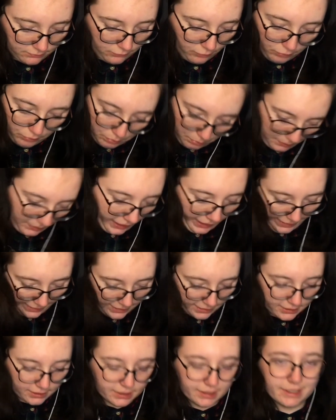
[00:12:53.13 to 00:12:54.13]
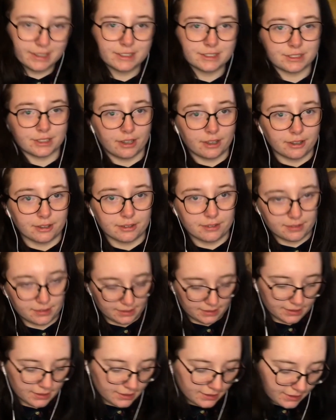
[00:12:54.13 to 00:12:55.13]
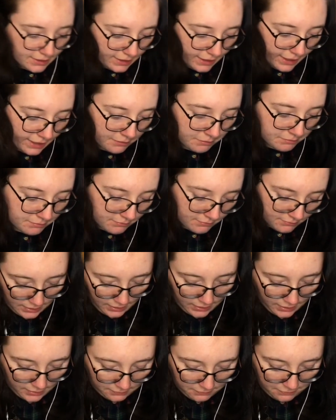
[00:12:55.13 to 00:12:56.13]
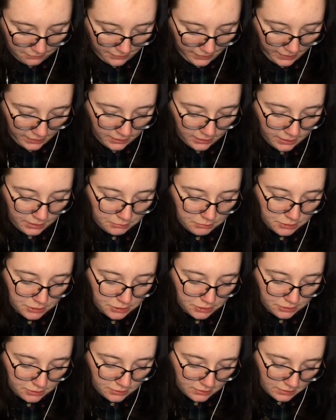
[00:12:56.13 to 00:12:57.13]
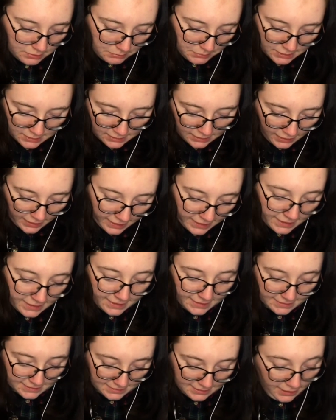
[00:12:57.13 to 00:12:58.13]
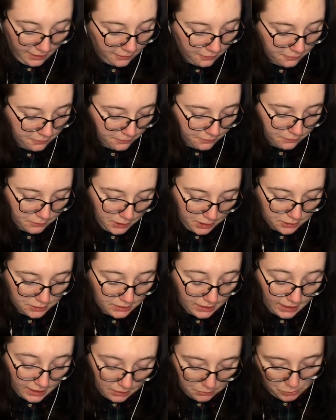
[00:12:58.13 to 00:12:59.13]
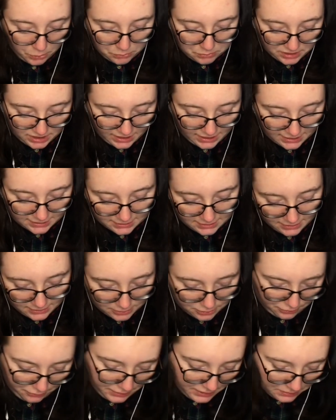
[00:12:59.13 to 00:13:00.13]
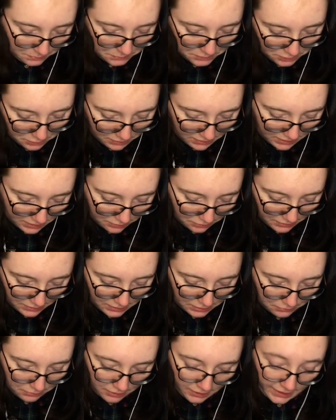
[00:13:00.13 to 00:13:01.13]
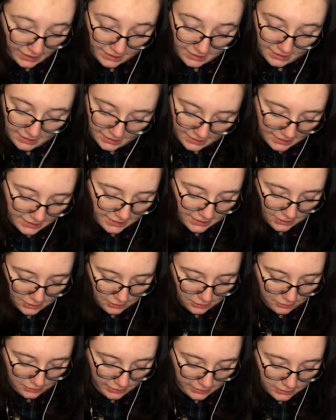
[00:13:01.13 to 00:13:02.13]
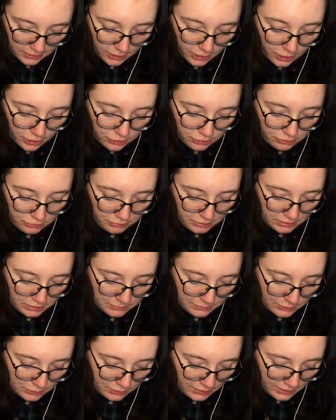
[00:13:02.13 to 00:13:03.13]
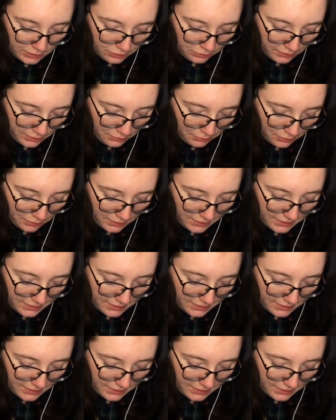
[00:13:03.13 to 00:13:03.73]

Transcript: blank. So yeah. And then finally we're just on to miscellaneous stuff, which at the moment has Christmas 2021 and cleaning to-do list. So Christmas 2021 is